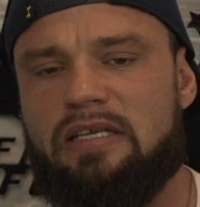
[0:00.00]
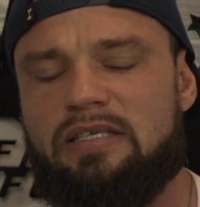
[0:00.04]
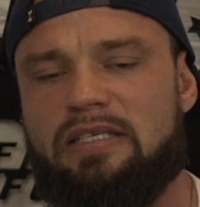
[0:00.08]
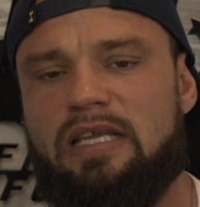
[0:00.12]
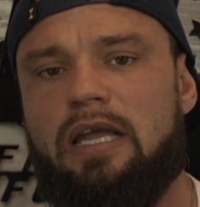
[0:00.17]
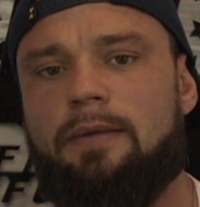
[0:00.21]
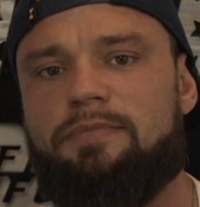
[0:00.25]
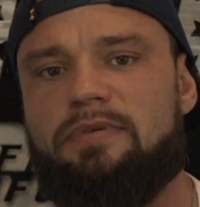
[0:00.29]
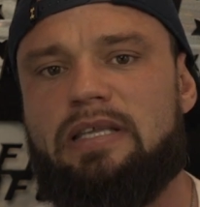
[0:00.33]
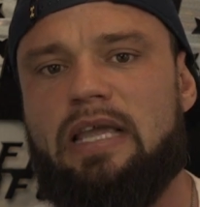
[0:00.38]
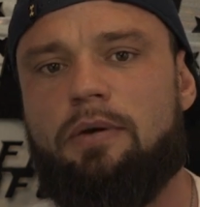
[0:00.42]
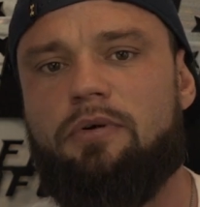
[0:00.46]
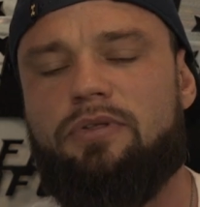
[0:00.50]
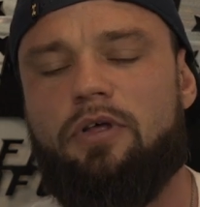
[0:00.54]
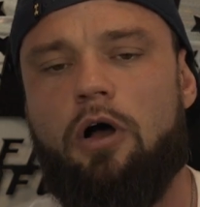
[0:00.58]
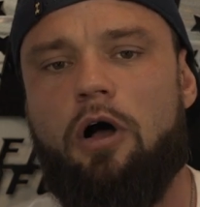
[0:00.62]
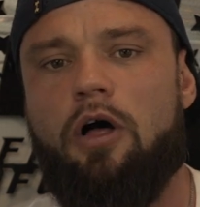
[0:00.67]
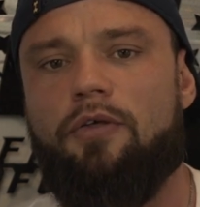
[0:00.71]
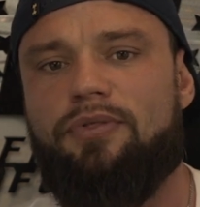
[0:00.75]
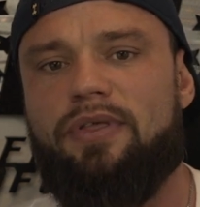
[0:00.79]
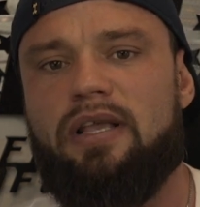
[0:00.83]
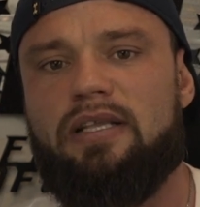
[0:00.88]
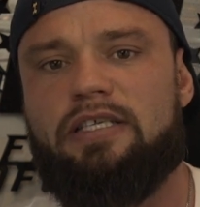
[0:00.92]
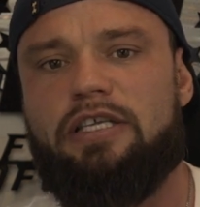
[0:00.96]
Stay up to date with
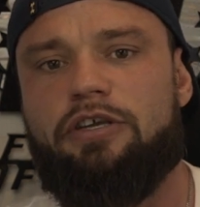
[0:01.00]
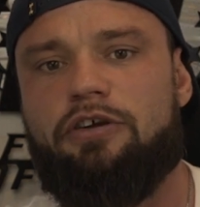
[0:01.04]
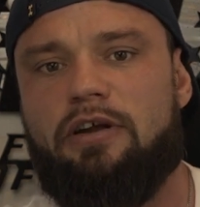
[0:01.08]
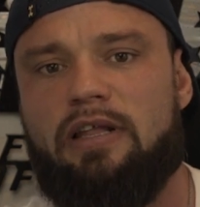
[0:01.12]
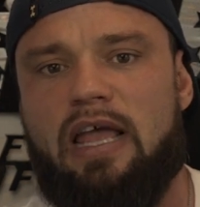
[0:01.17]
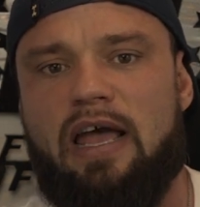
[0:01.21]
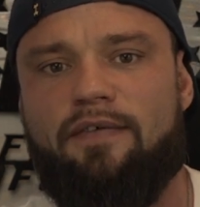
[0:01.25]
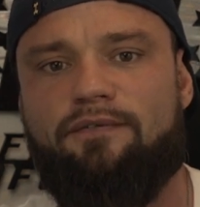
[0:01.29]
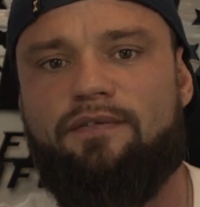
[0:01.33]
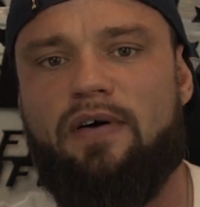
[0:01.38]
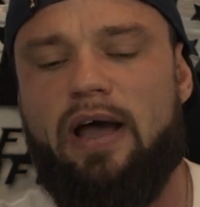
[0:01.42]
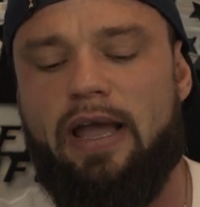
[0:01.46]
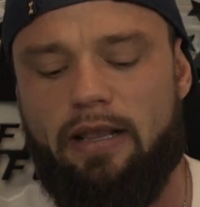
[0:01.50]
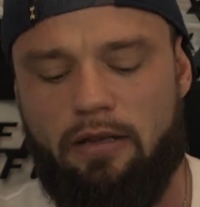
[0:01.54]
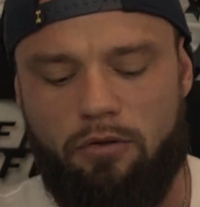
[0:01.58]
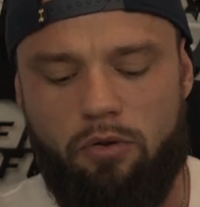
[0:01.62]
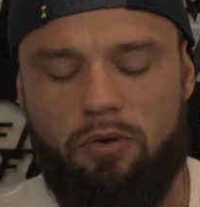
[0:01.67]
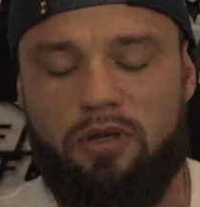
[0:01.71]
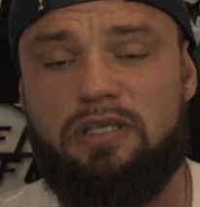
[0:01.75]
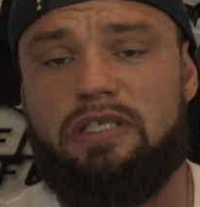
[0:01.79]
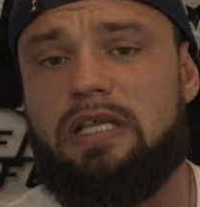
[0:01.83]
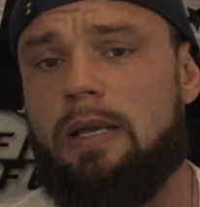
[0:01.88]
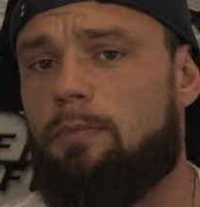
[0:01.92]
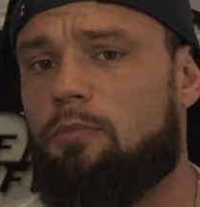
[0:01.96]
all things here at FI,
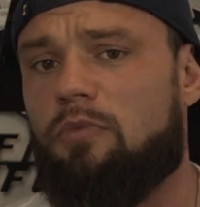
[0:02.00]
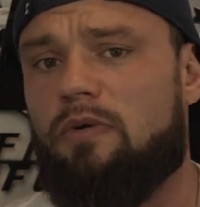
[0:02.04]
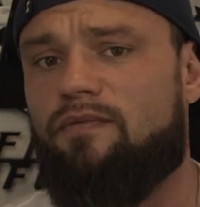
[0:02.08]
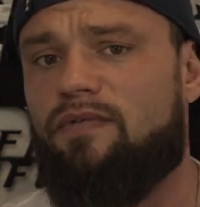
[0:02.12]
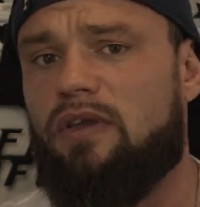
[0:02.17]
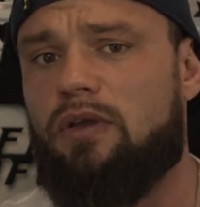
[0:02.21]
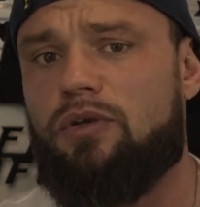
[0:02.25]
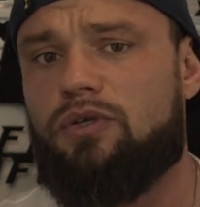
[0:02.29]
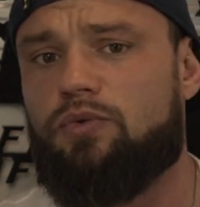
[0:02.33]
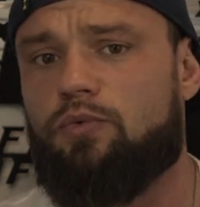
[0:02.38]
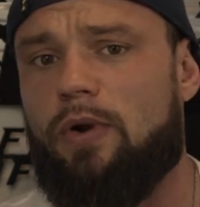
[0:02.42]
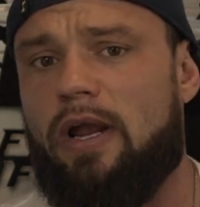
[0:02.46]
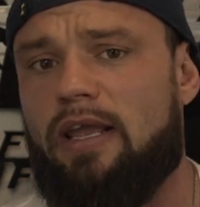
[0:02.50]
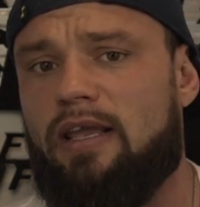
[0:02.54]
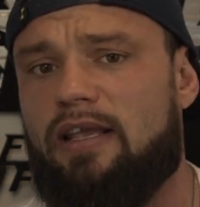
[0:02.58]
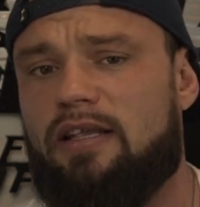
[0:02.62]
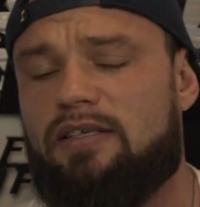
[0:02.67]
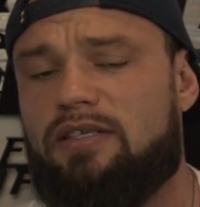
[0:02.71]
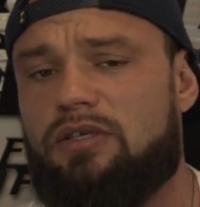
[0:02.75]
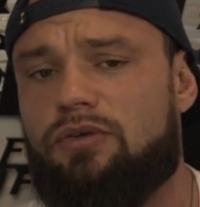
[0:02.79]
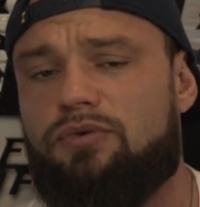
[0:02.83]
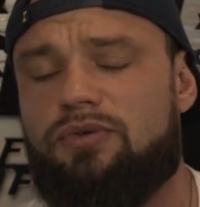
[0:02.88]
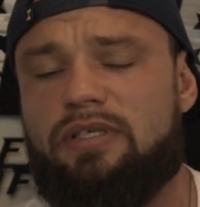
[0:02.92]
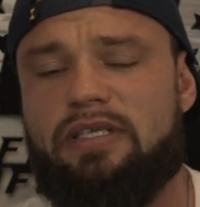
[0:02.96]
including supplement reviews,
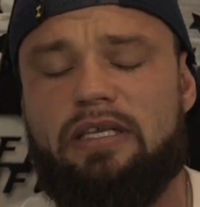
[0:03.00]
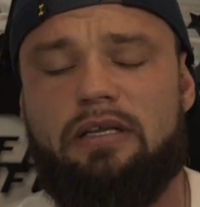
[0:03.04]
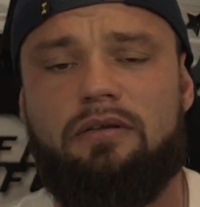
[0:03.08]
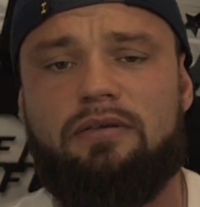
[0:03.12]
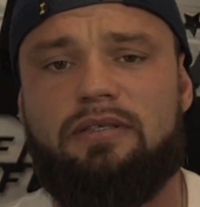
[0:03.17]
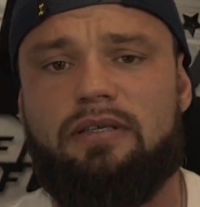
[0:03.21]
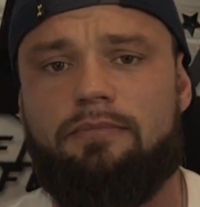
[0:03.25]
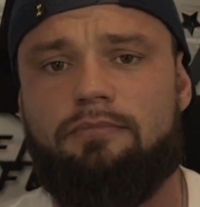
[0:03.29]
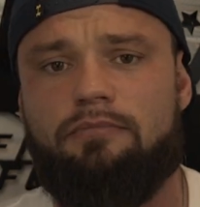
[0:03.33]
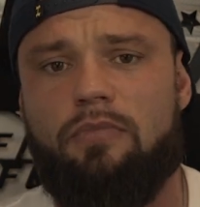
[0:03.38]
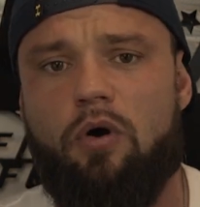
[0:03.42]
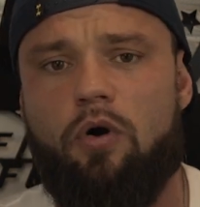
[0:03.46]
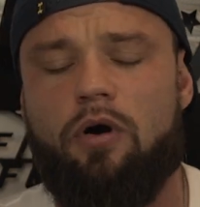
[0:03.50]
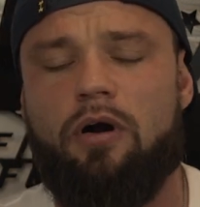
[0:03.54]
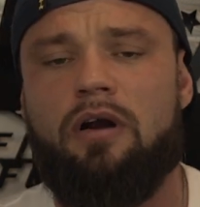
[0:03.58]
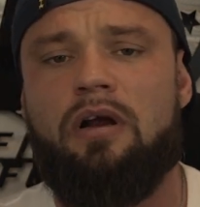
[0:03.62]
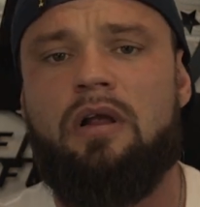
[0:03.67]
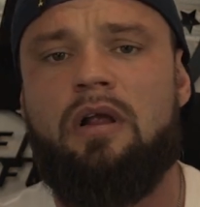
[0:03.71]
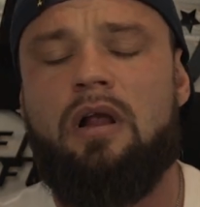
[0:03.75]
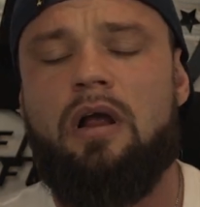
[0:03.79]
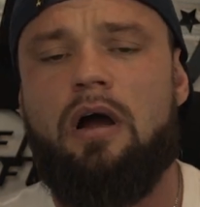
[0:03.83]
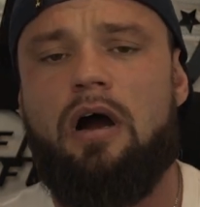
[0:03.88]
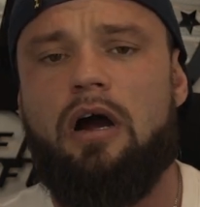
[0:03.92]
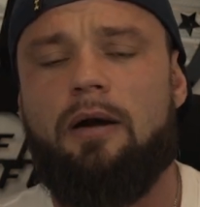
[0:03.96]
rankings, news, deals, and
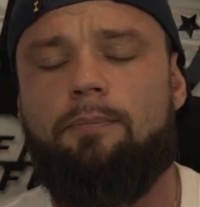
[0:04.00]
more.